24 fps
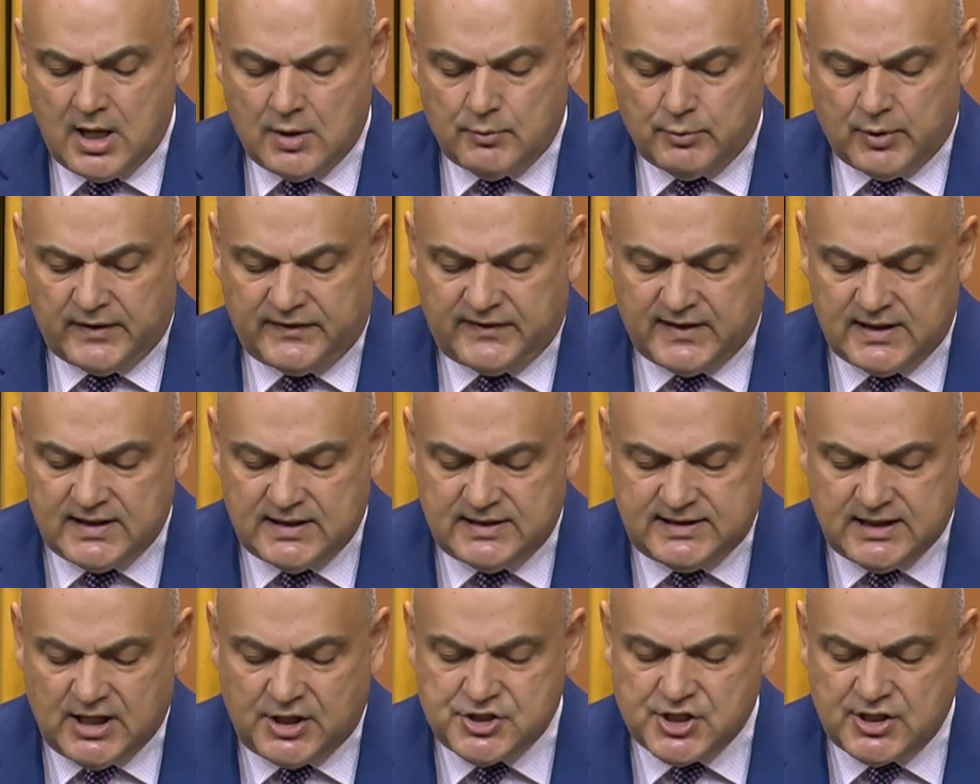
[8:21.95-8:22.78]
with
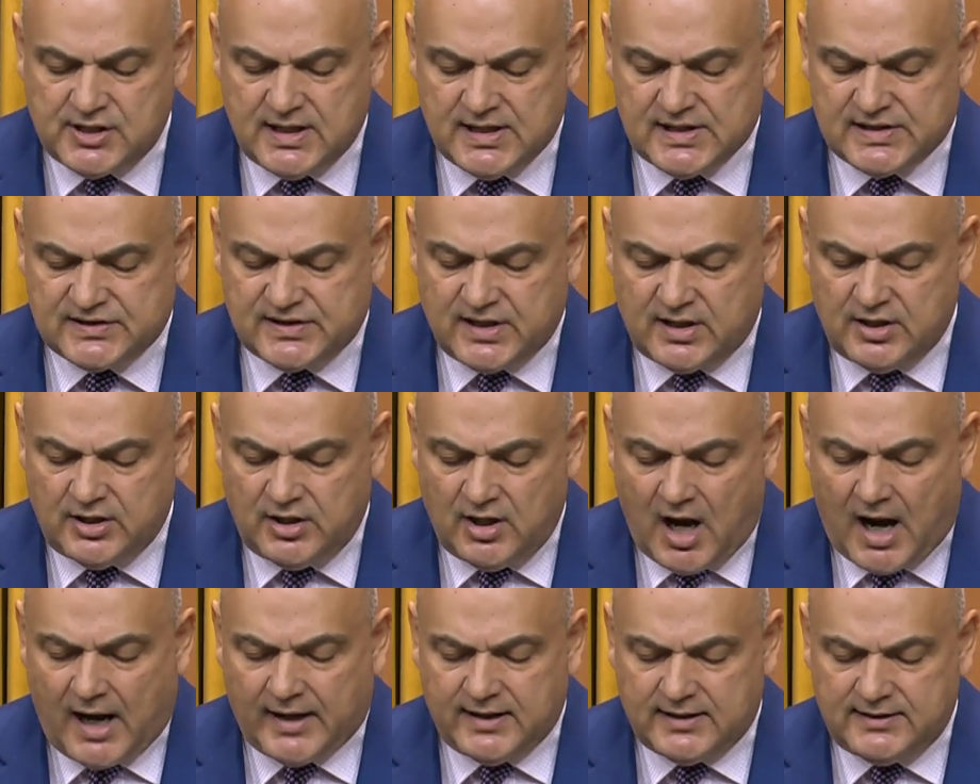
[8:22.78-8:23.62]
Indigenous and
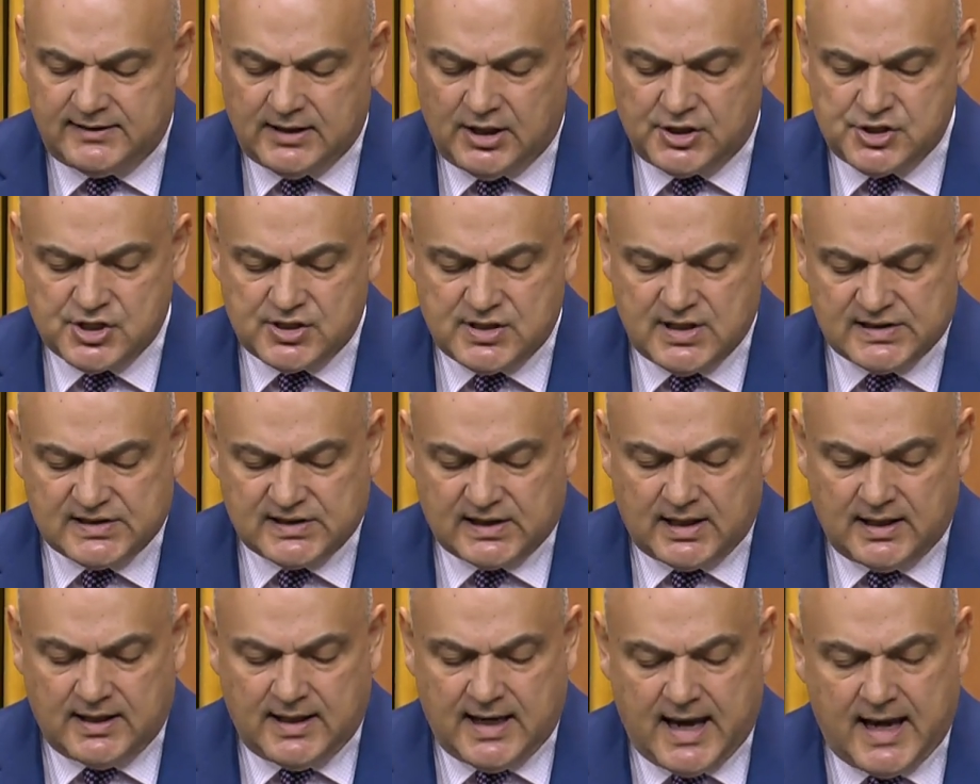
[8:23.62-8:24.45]
non-Indigenous
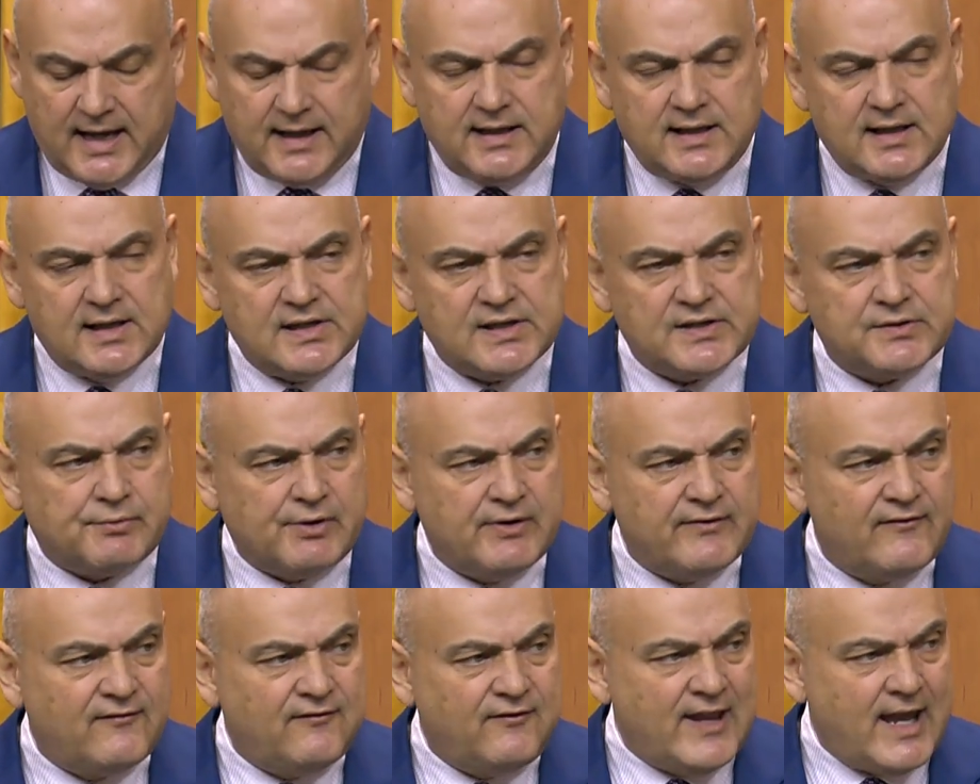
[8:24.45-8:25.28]
Canadians,
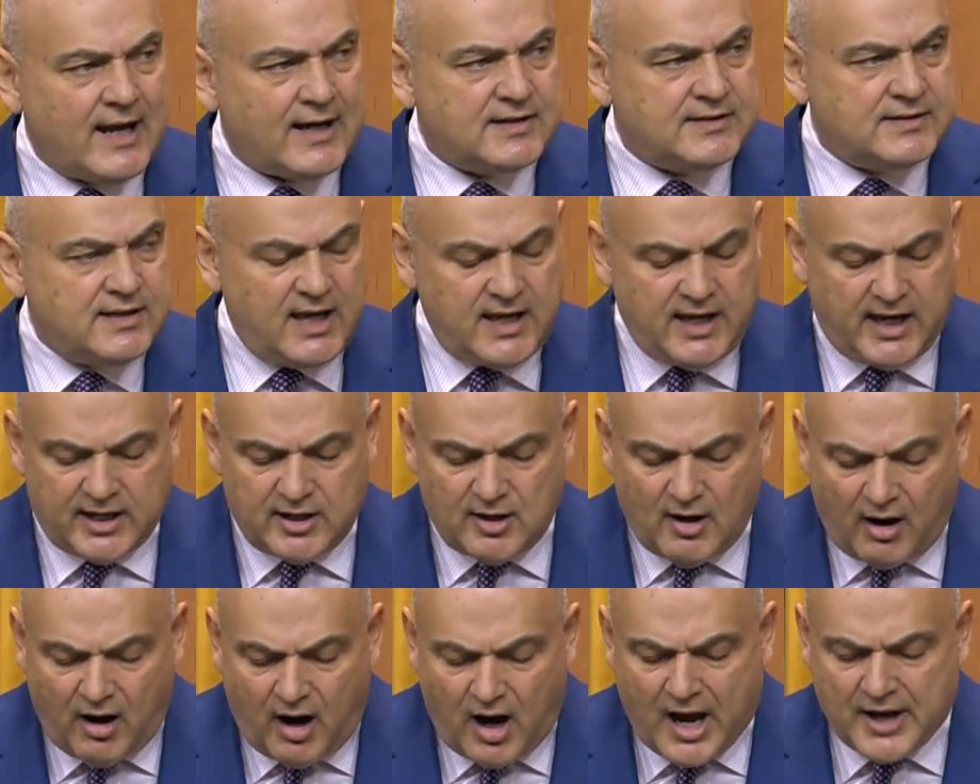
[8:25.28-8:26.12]
reflecting and
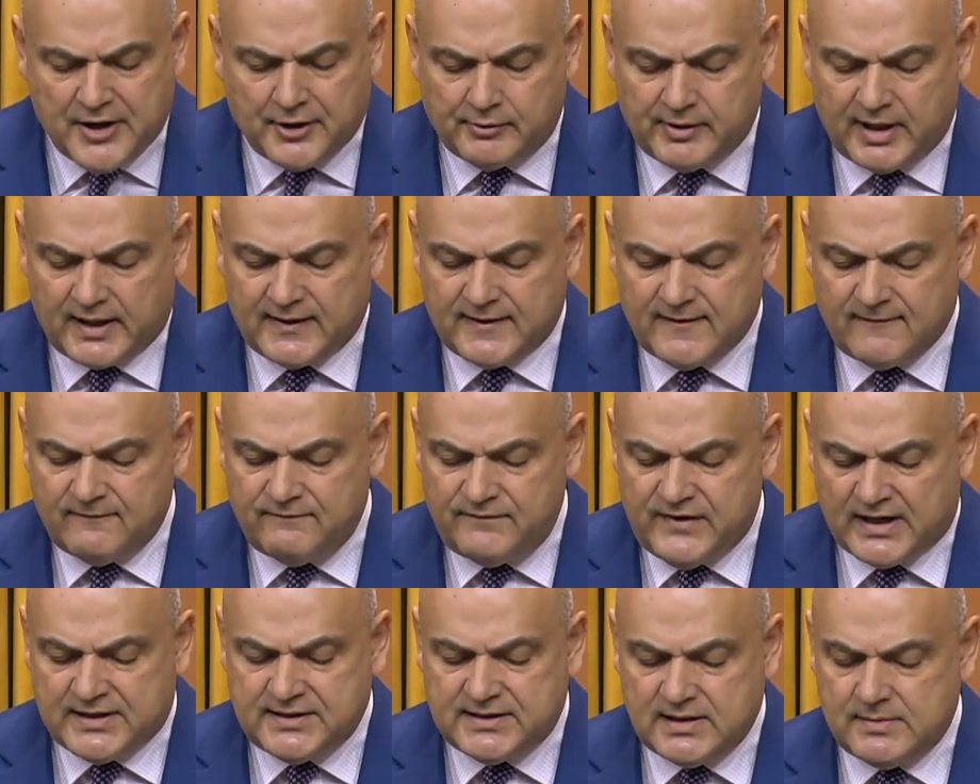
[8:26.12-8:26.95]
honoring the
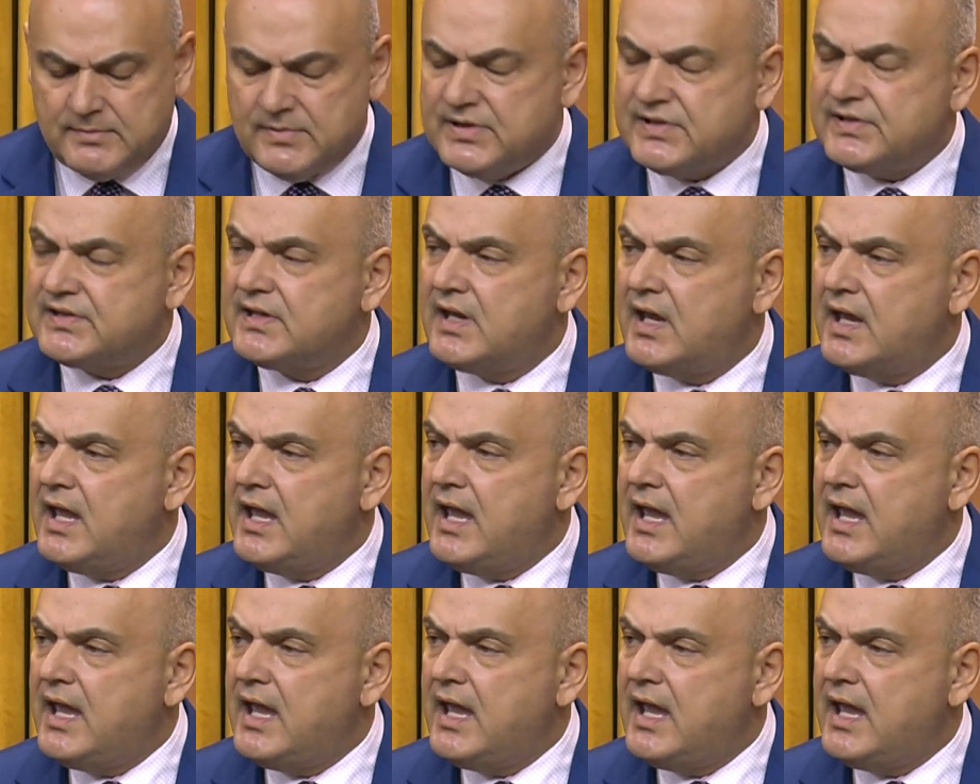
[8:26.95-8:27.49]
victims